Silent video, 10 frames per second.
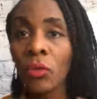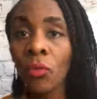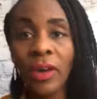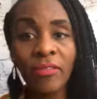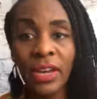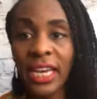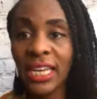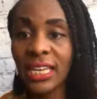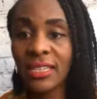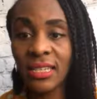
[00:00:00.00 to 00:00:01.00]
whether it
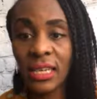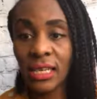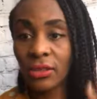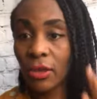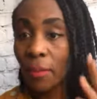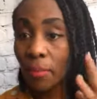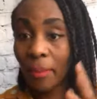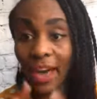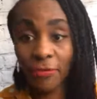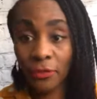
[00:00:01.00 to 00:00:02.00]
is the
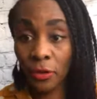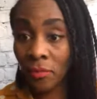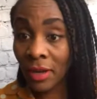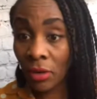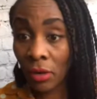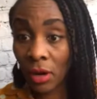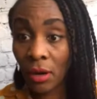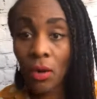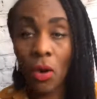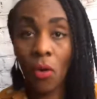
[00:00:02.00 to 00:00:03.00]
bathroom
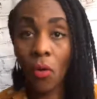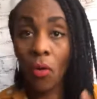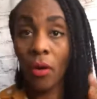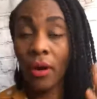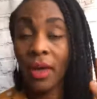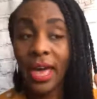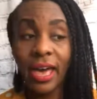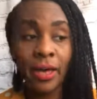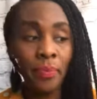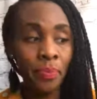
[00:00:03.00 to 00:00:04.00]
mirror or
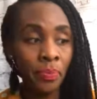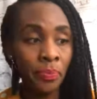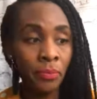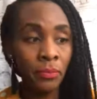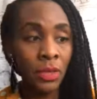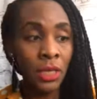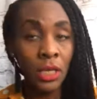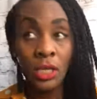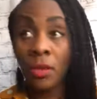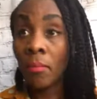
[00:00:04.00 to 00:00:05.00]

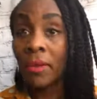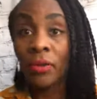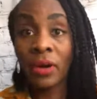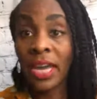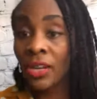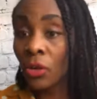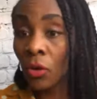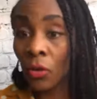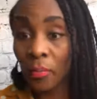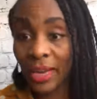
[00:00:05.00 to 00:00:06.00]
the mirror in
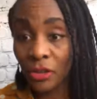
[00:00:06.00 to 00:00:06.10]
your